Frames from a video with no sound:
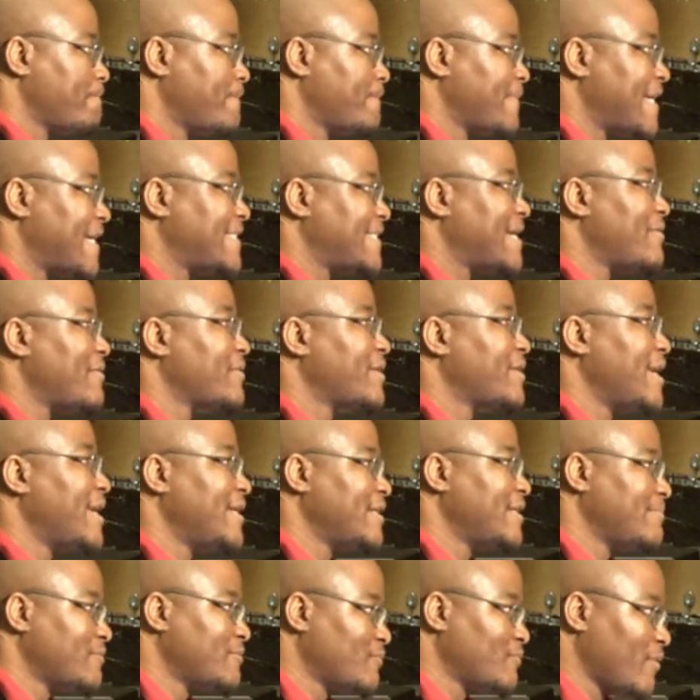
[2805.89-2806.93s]
That's how
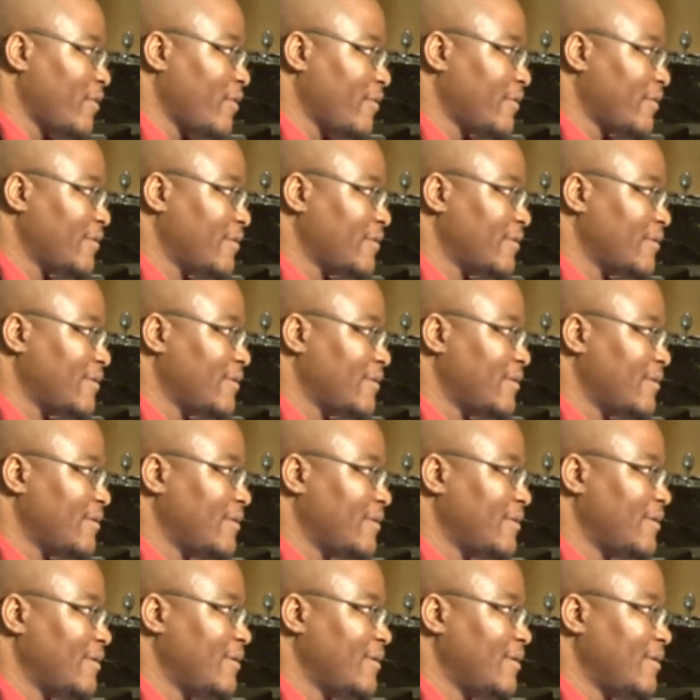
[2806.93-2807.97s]
kingdoms work,
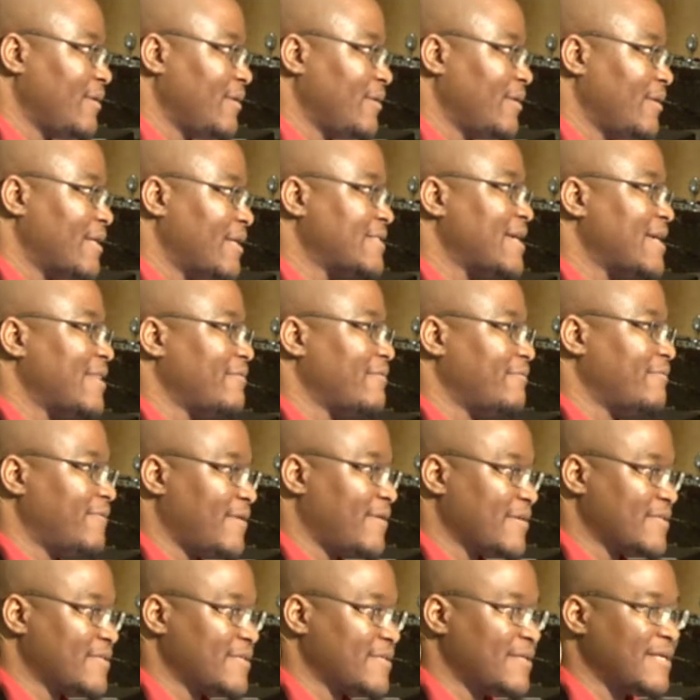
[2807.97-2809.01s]
that's how they
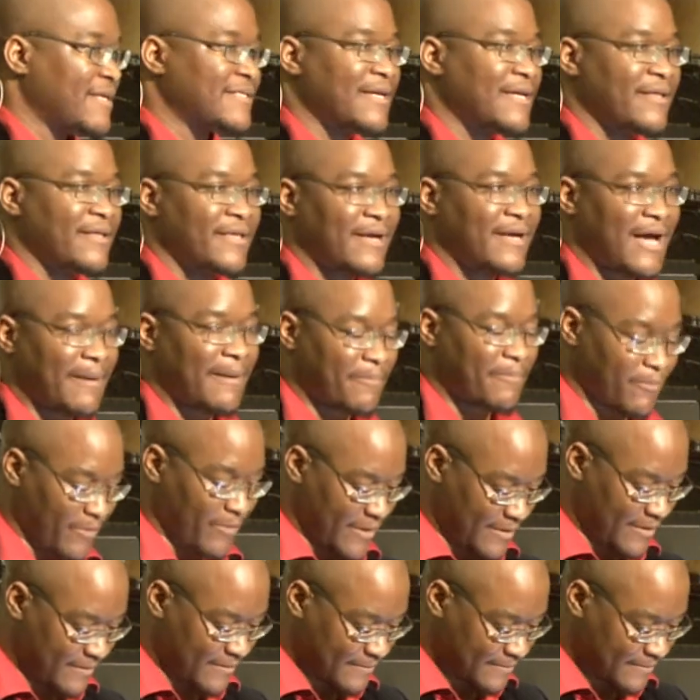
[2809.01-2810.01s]
function, that's how they operate.